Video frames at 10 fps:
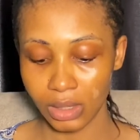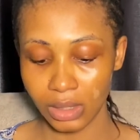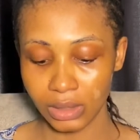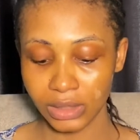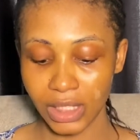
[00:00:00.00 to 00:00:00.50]

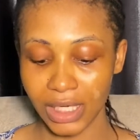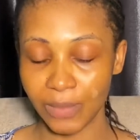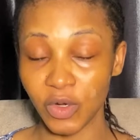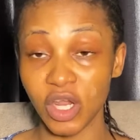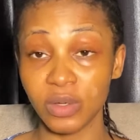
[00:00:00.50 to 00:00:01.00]
Then I'm
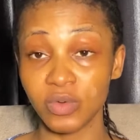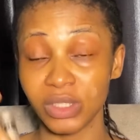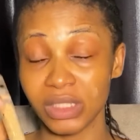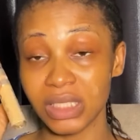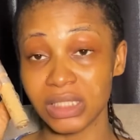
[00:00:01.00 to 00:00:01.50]
going
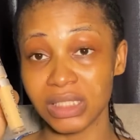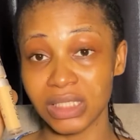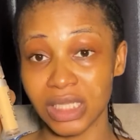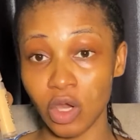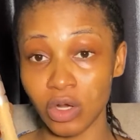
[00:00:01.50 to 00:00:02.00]
with this
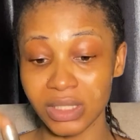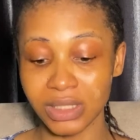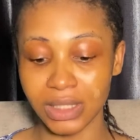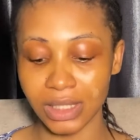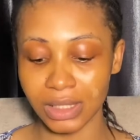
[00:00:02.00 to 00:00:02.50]
Zikel
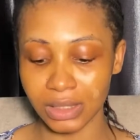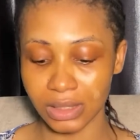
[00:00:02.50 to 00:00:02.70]
concealer,